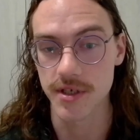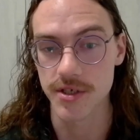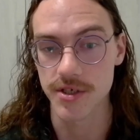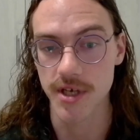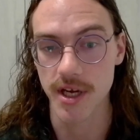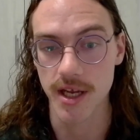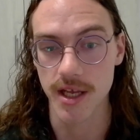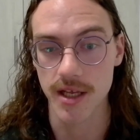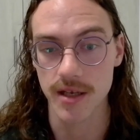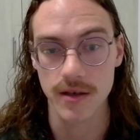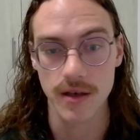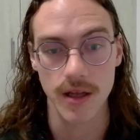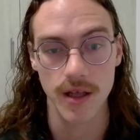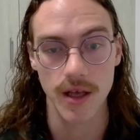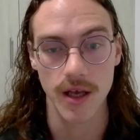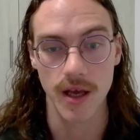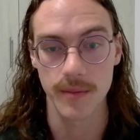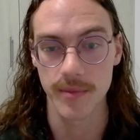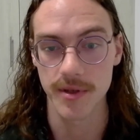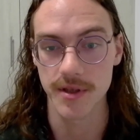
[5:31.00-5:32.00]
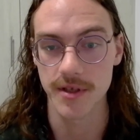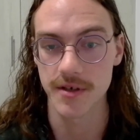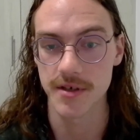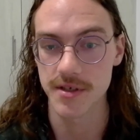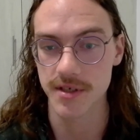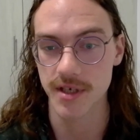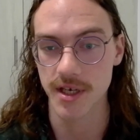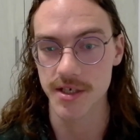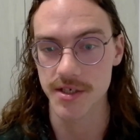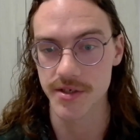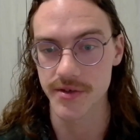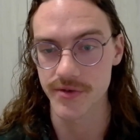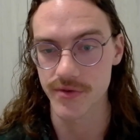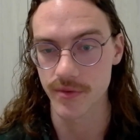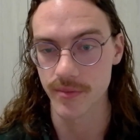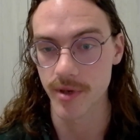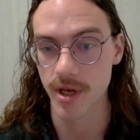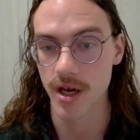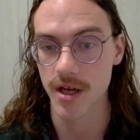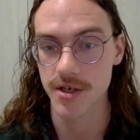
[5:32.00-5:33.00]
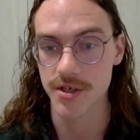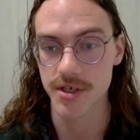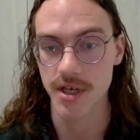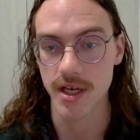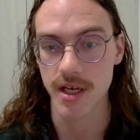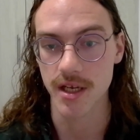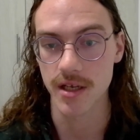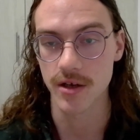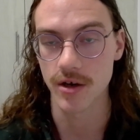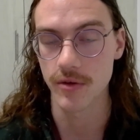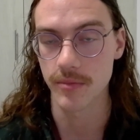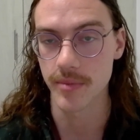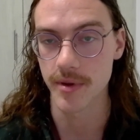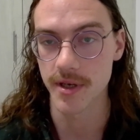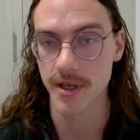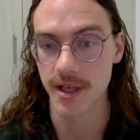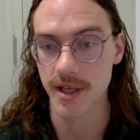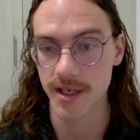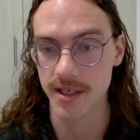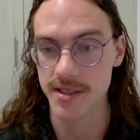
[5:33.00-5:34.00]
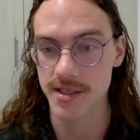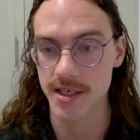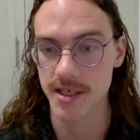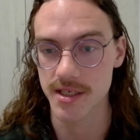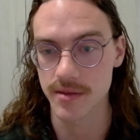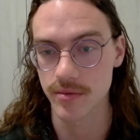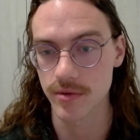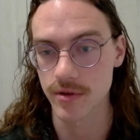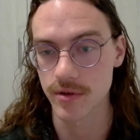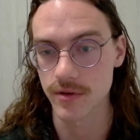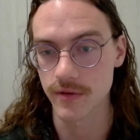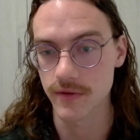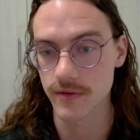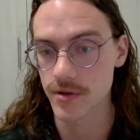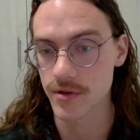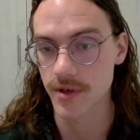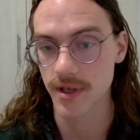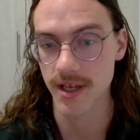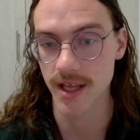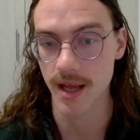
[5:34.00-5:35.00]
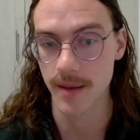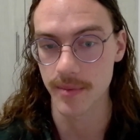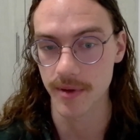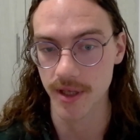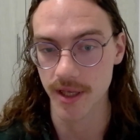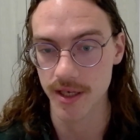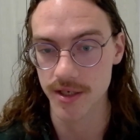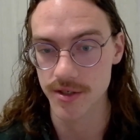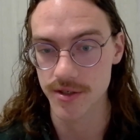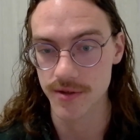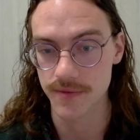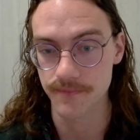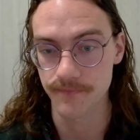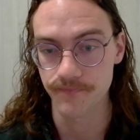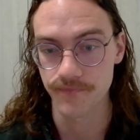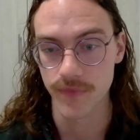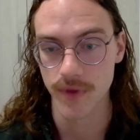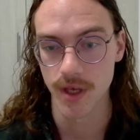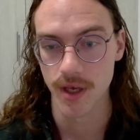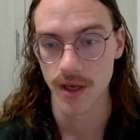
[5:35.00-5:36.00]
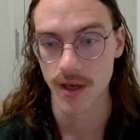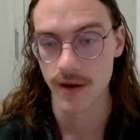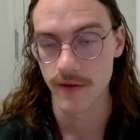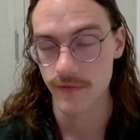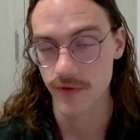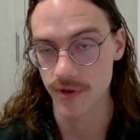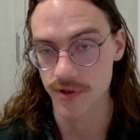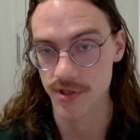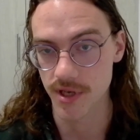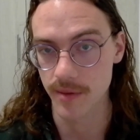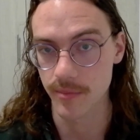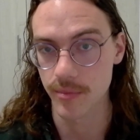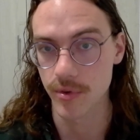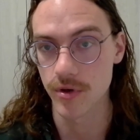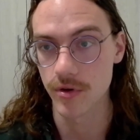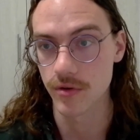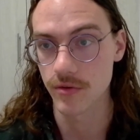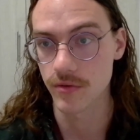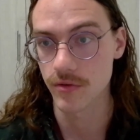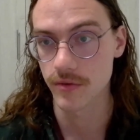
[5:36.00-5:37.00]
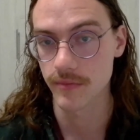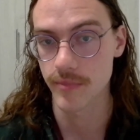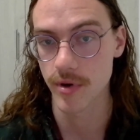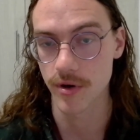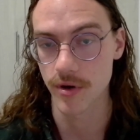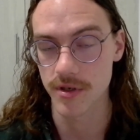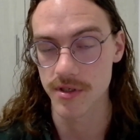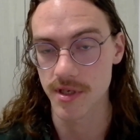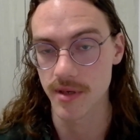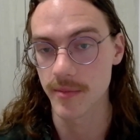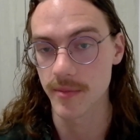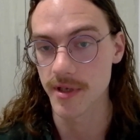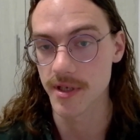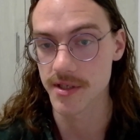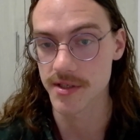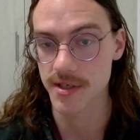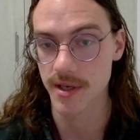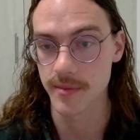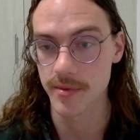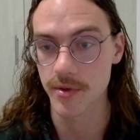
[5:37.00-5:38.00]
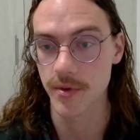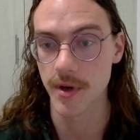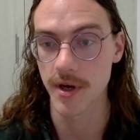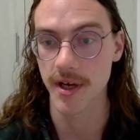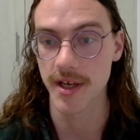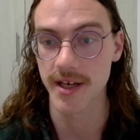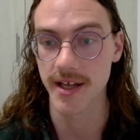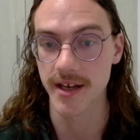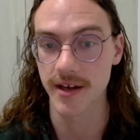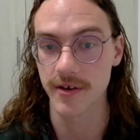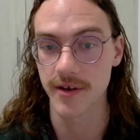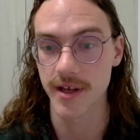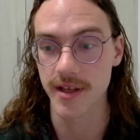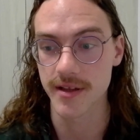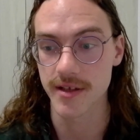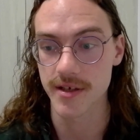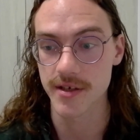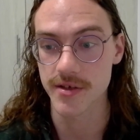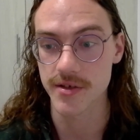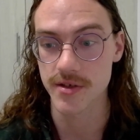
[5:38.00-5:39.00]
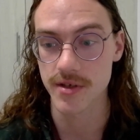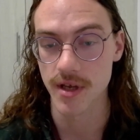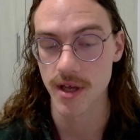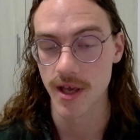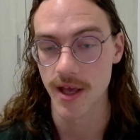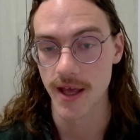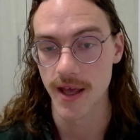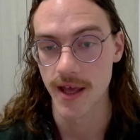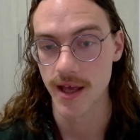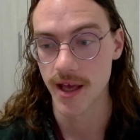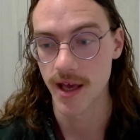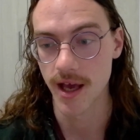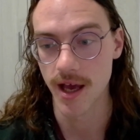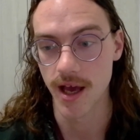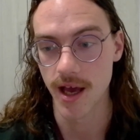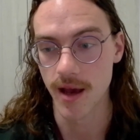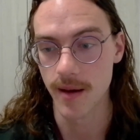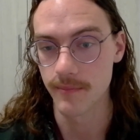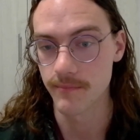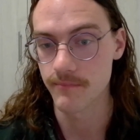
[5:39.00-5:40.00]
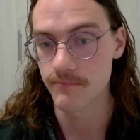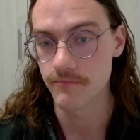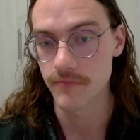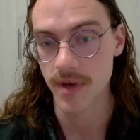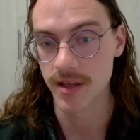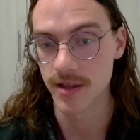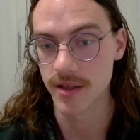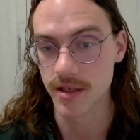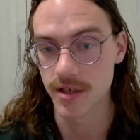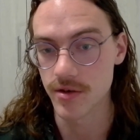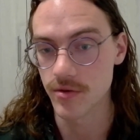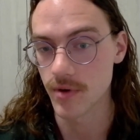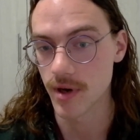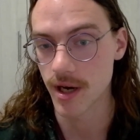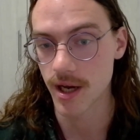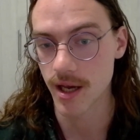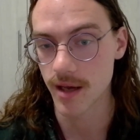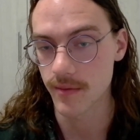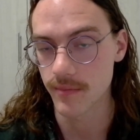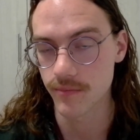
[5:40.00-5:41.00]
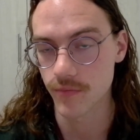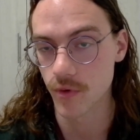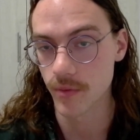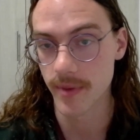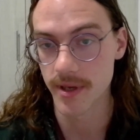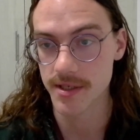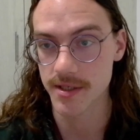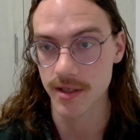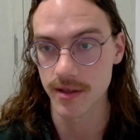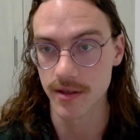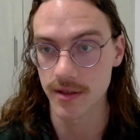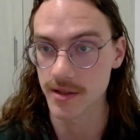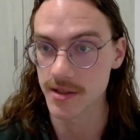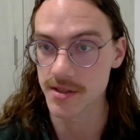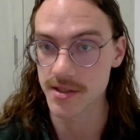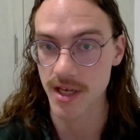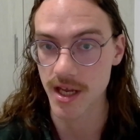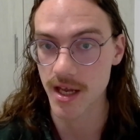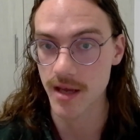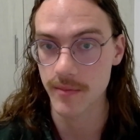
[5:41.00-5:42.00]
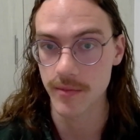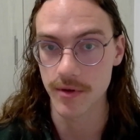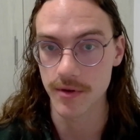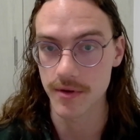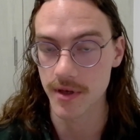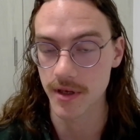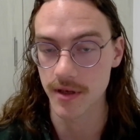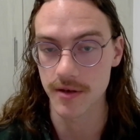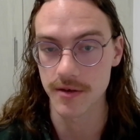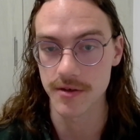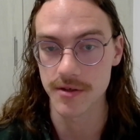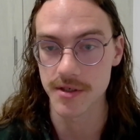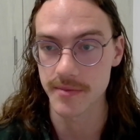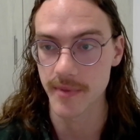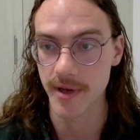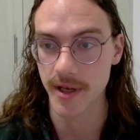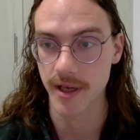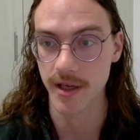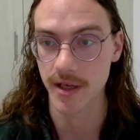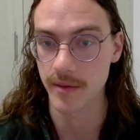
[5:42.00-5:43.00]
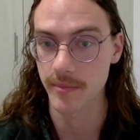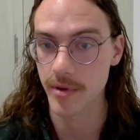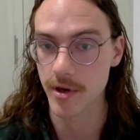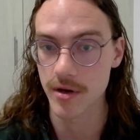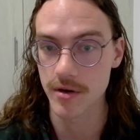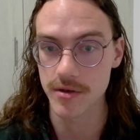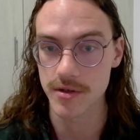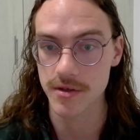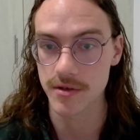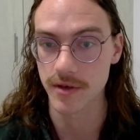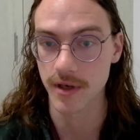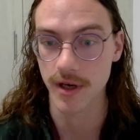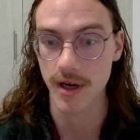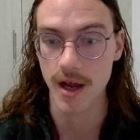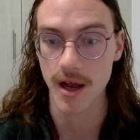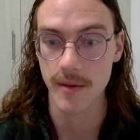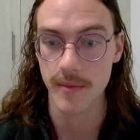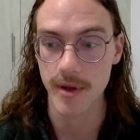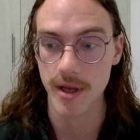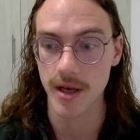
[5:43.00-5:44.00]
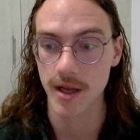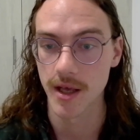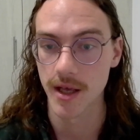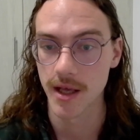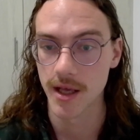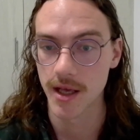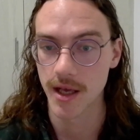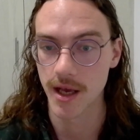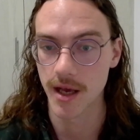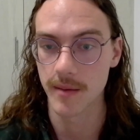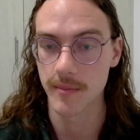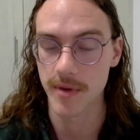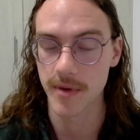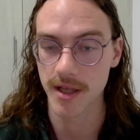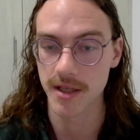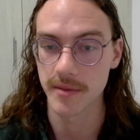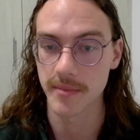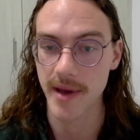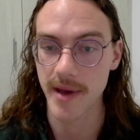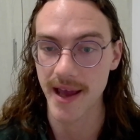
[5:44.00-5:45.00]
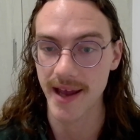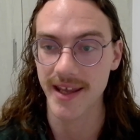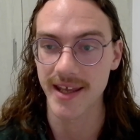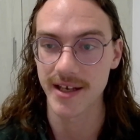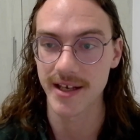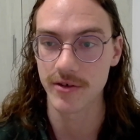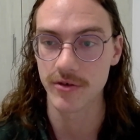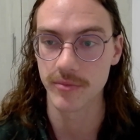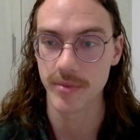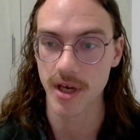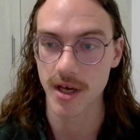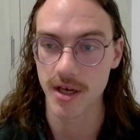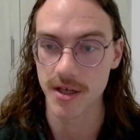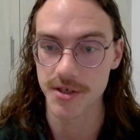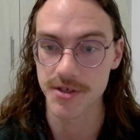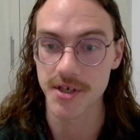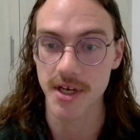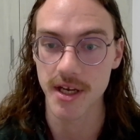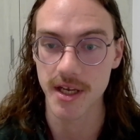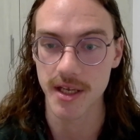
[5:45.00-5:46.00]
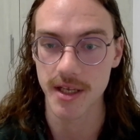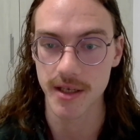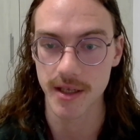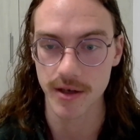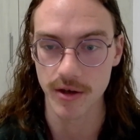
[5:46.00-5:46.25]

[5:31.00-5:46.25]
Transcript: a chain, but their discussions will be on-chain, open, and accessible to any application. For example, PokeAssembly and Subsquare can integrate this, and the UI will basically look the same. You'll think you're just making a post or a comment, but on the back end it will be on-chain and